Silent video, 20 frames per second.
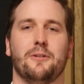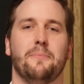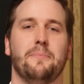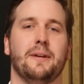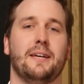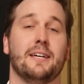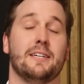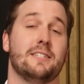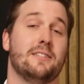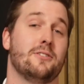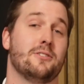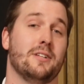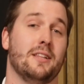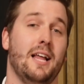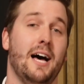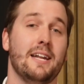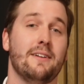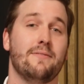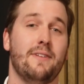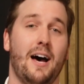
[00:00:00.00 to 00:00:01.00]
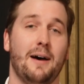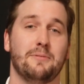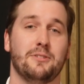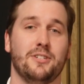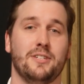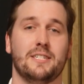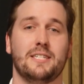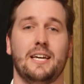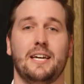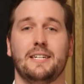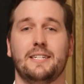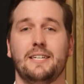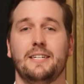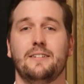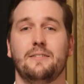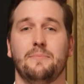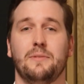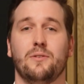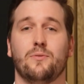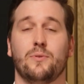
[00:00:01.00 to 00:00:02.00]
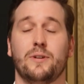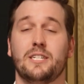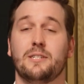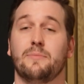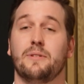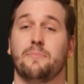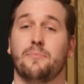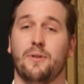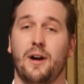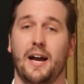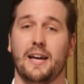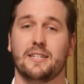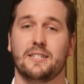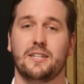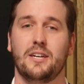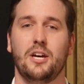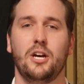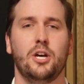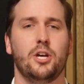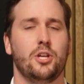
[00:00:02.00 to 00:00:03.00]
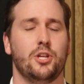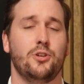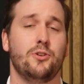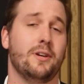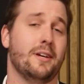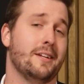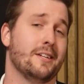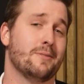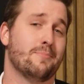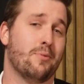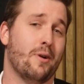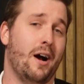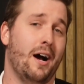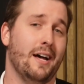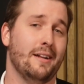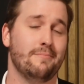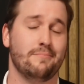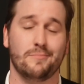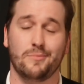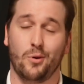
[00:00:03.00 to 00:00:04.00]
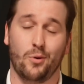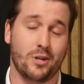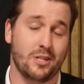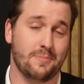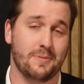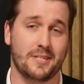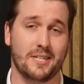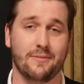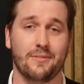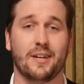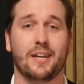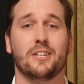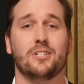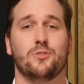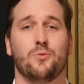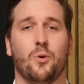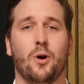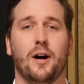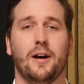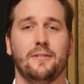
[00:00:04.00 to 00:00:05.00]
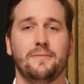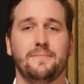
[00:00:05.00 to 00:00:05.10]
because there's a lot of options and tend to be reasonably priced. You can get as broad or specific as you want.